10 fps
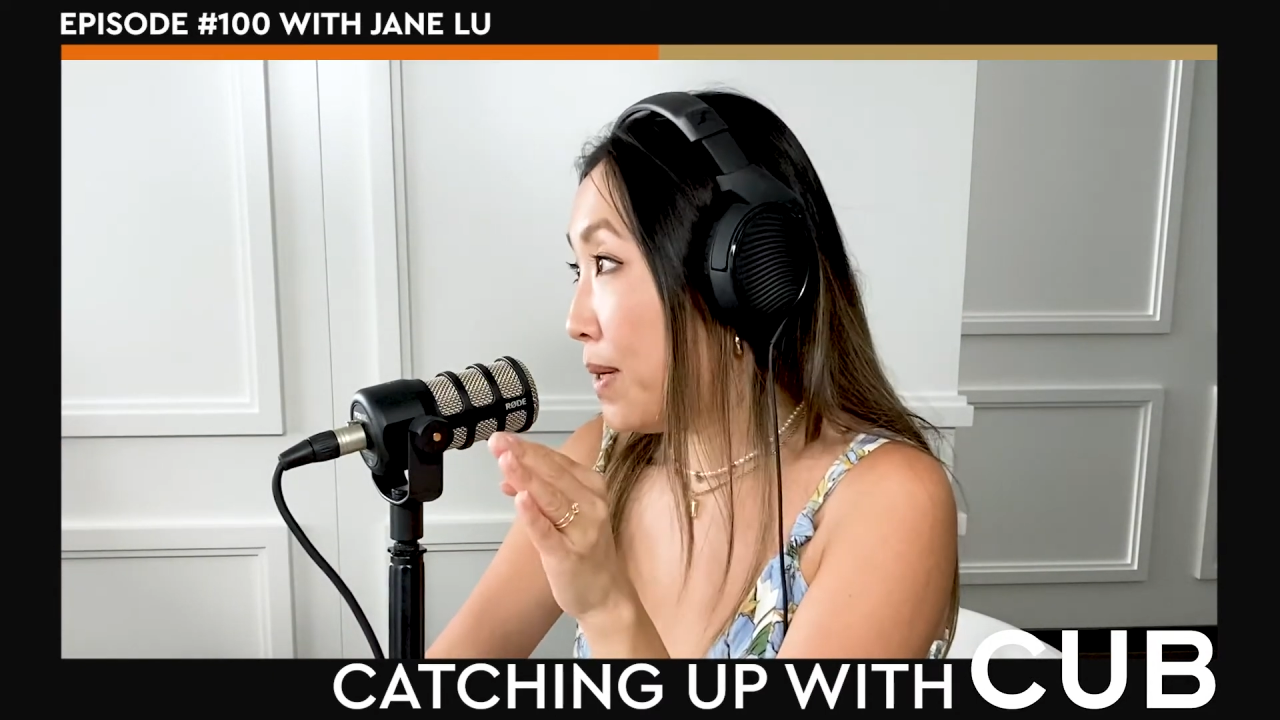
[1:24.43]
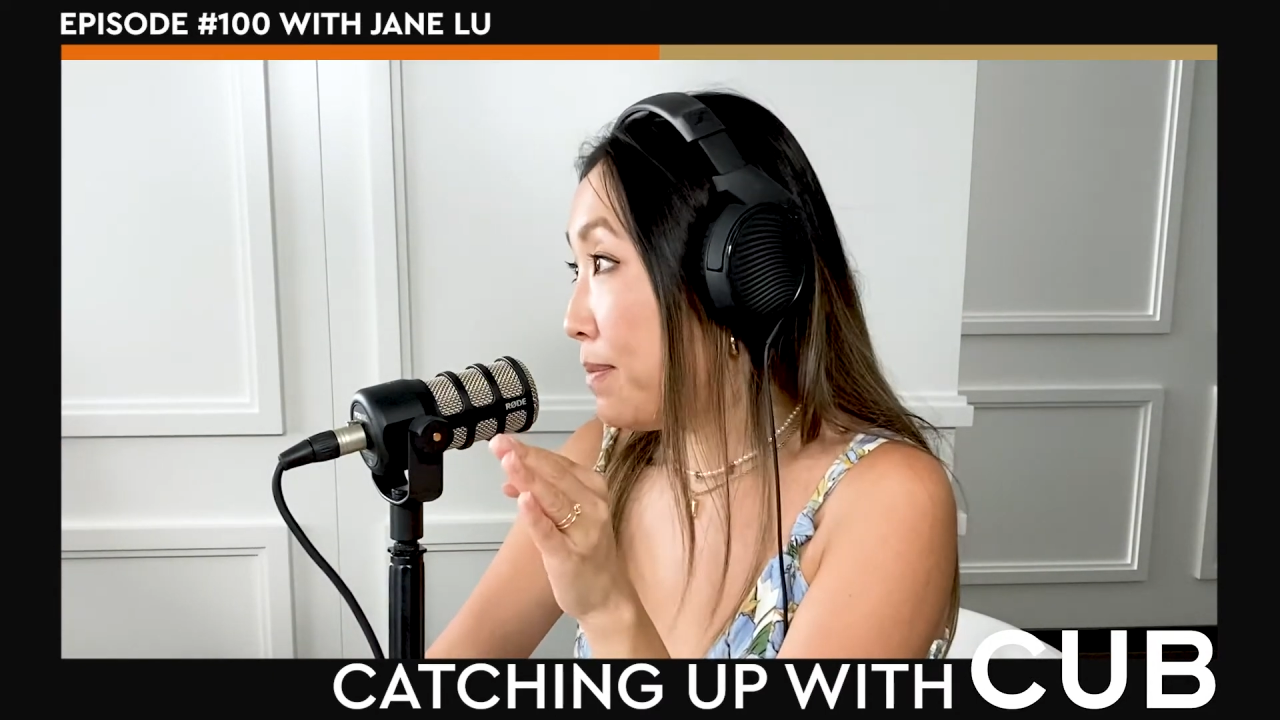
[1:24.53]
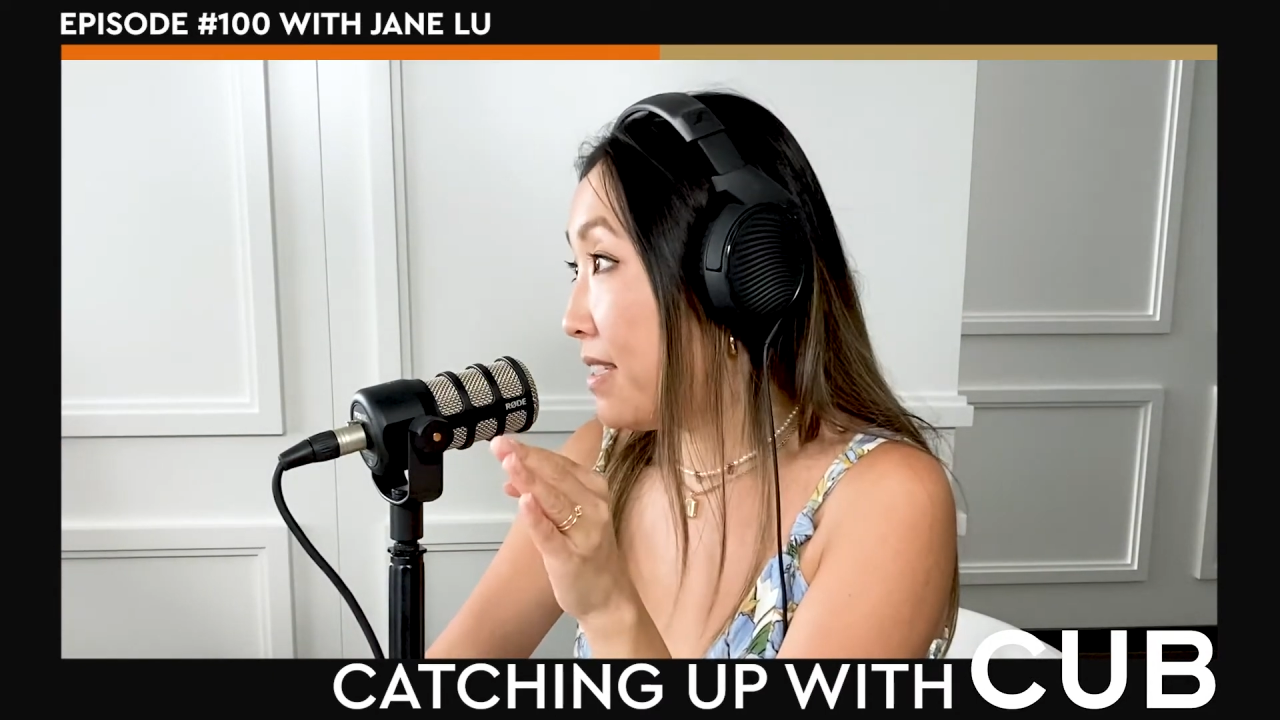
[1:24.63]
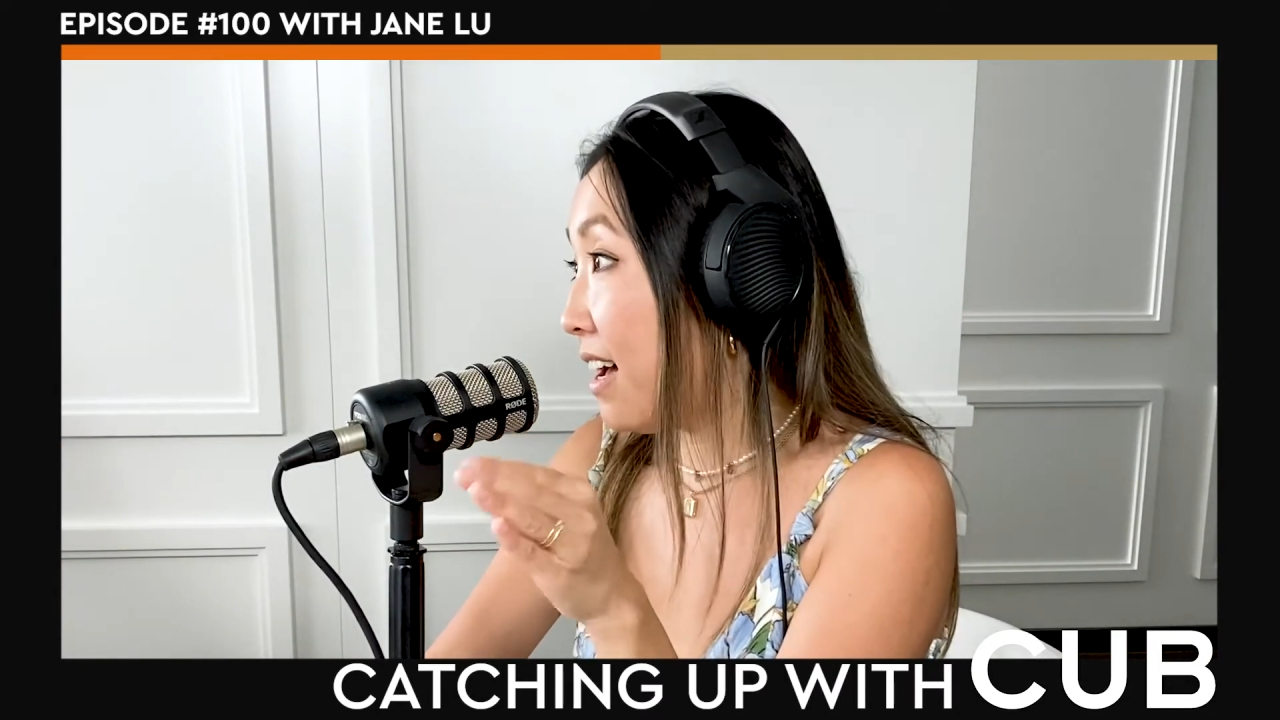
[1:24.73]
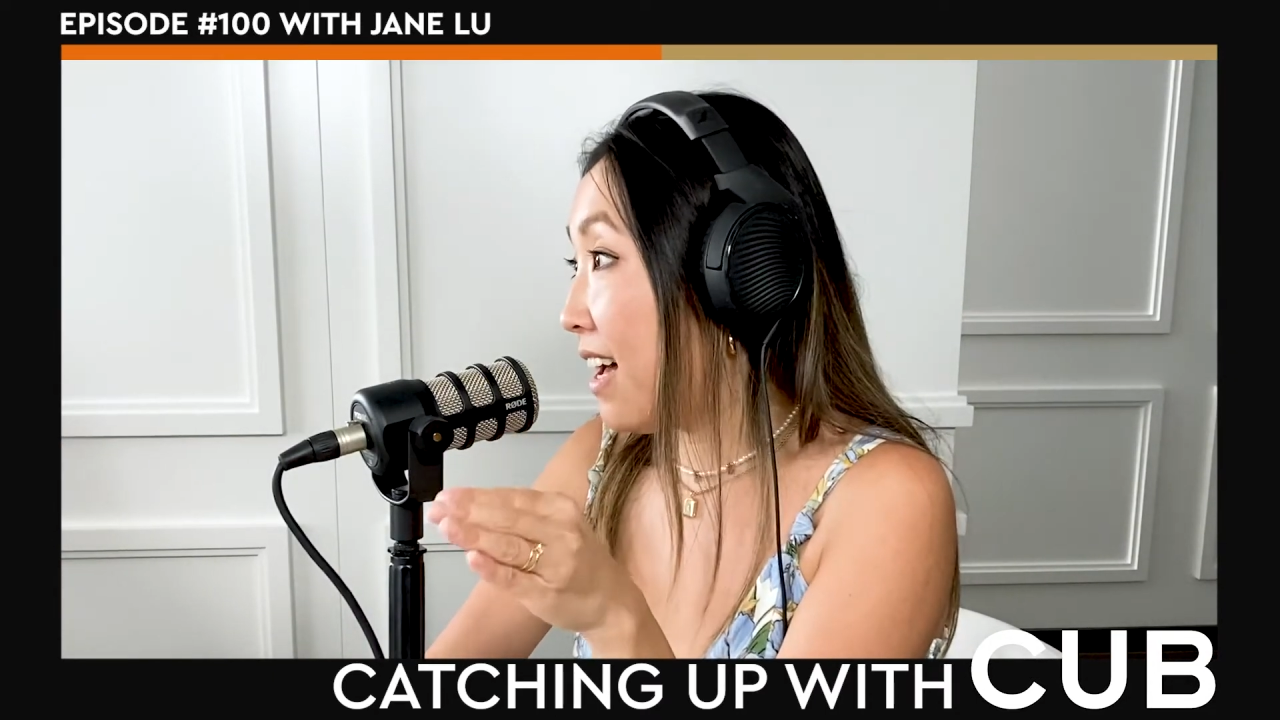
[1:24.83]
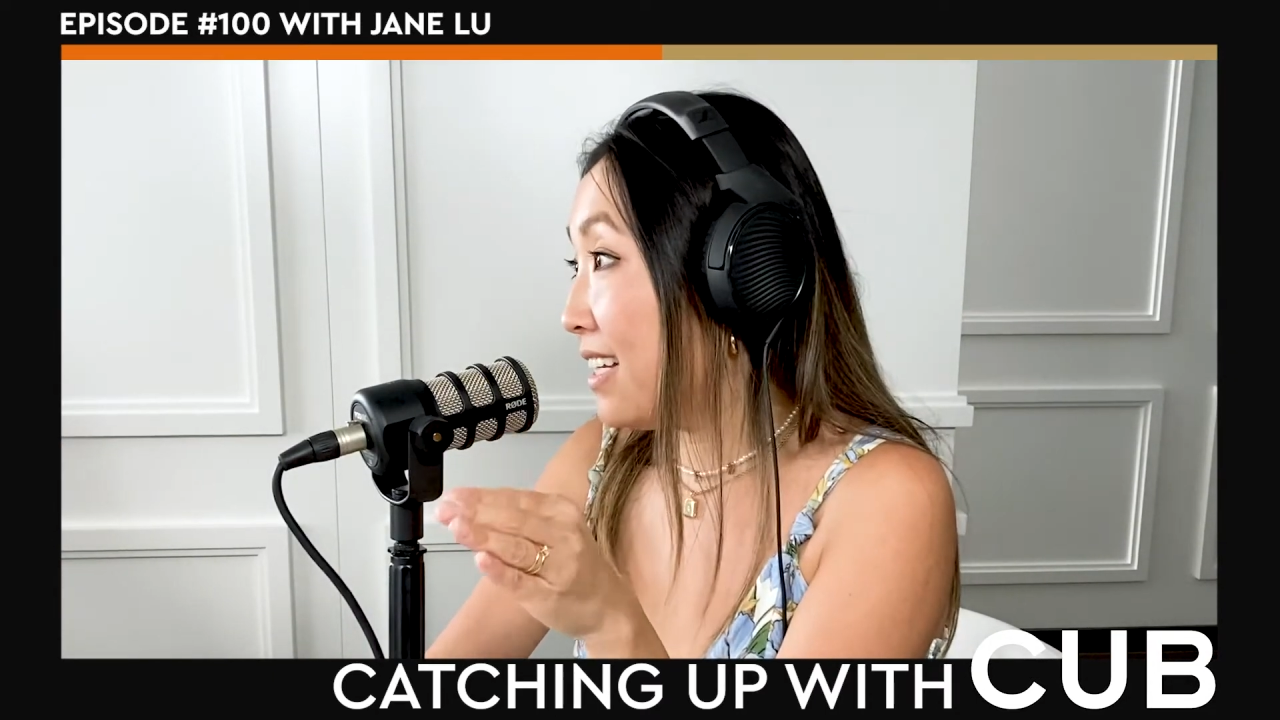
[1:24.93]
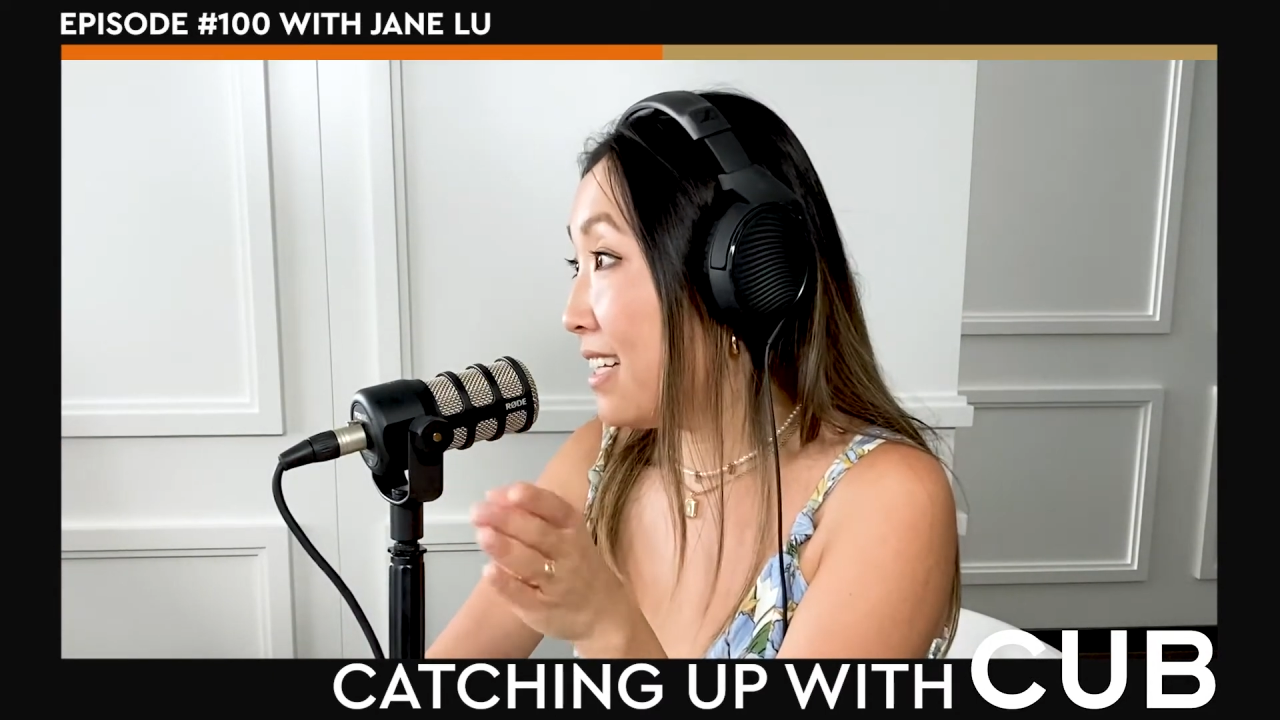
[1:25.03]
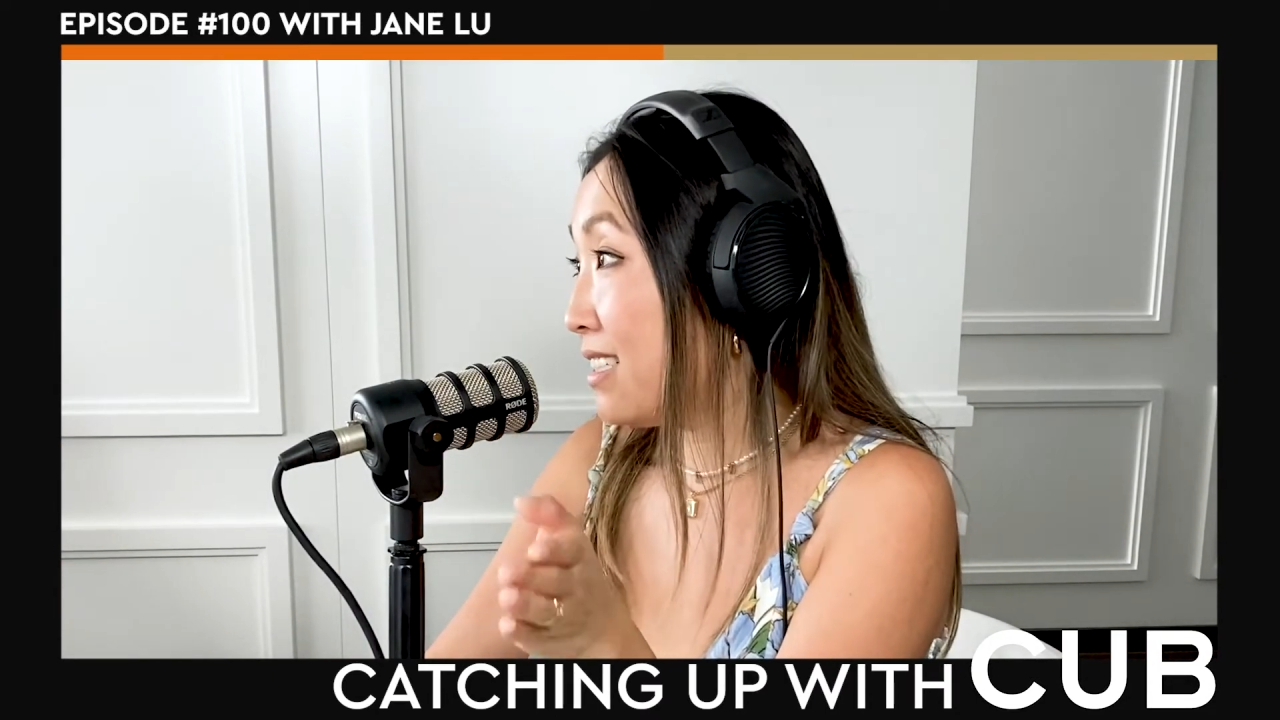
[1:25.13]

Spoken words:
website.